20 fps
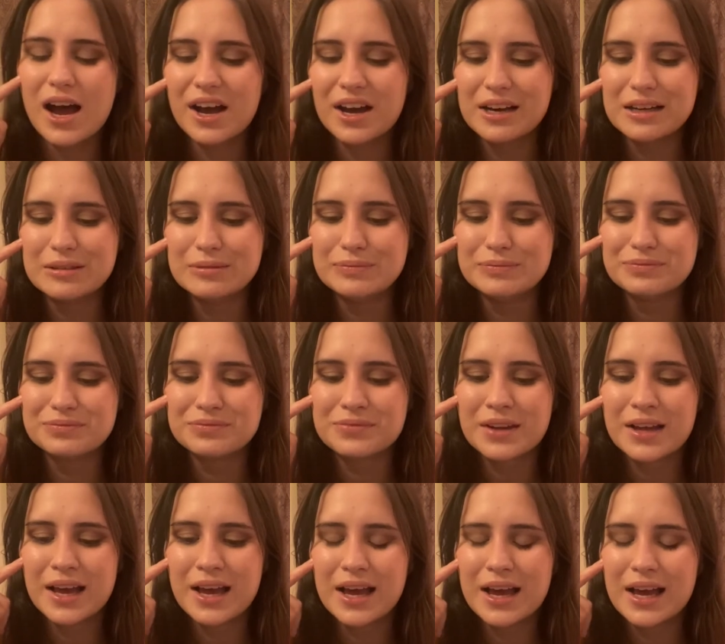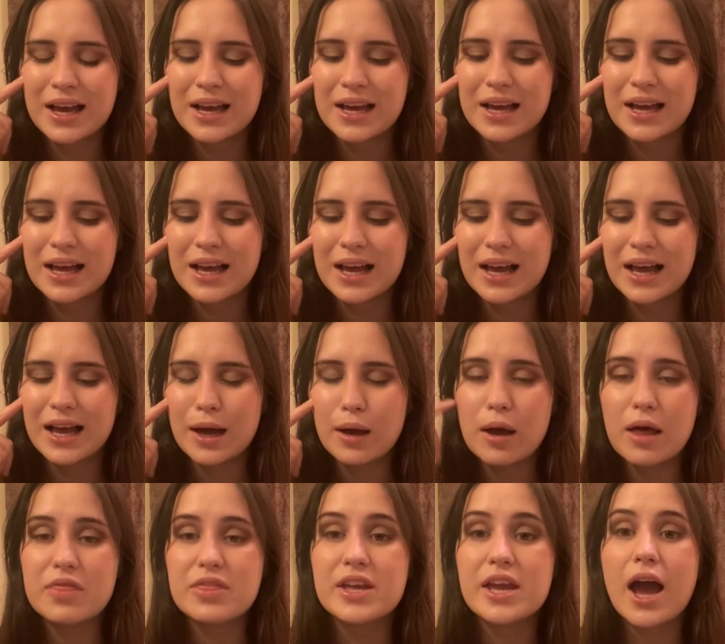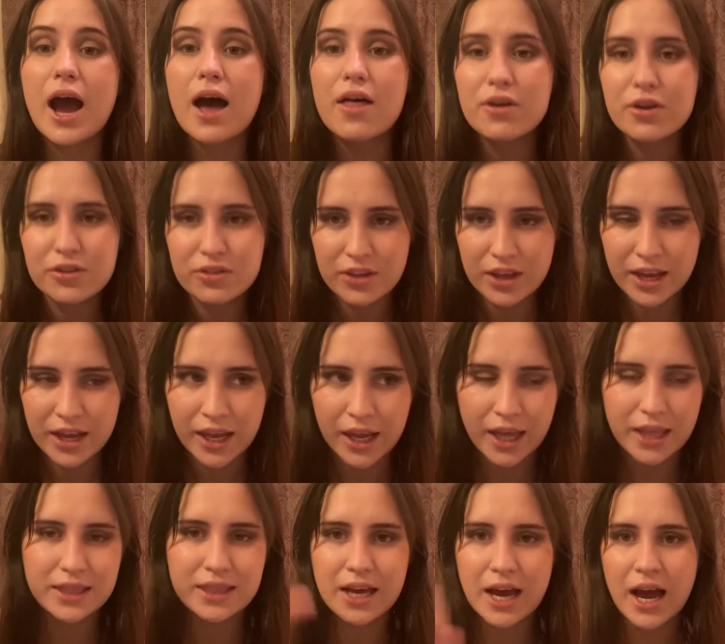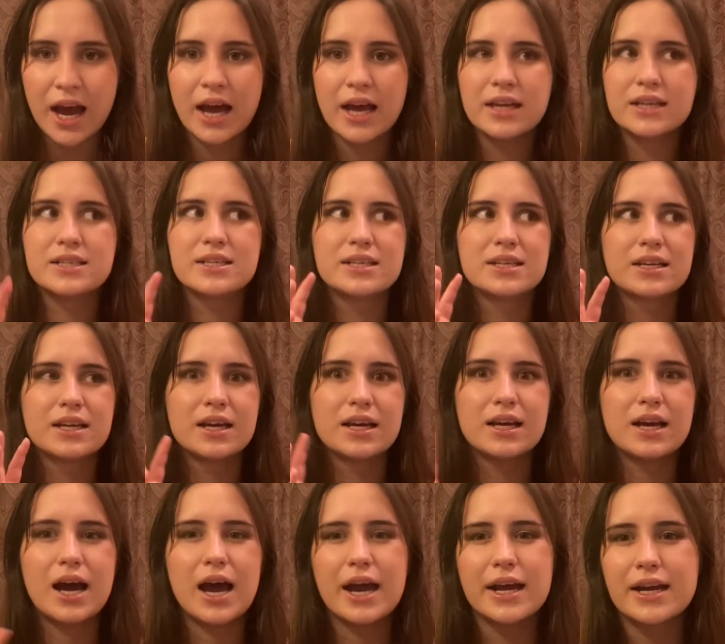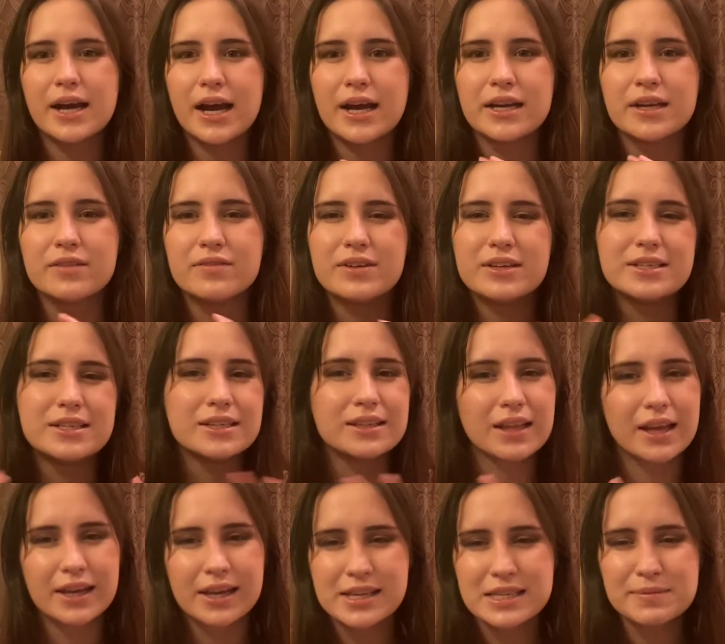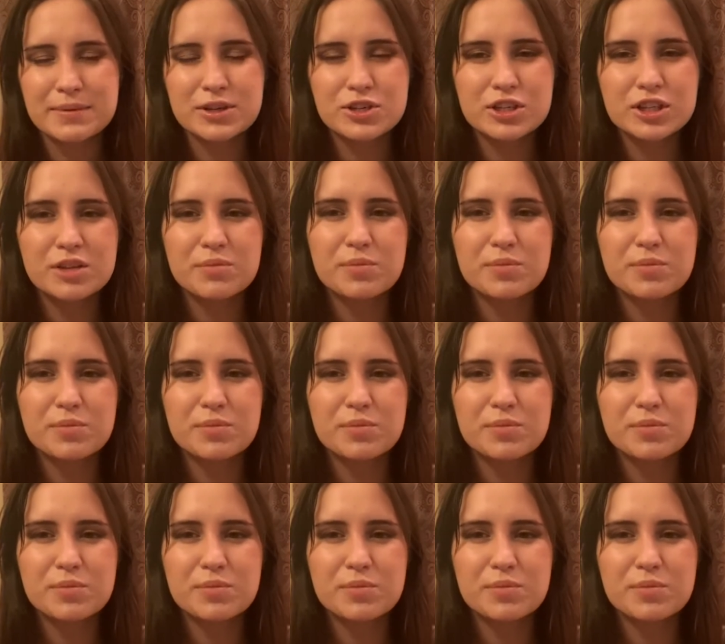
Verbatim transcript: um, the other thing that I kind of didn't like as much in the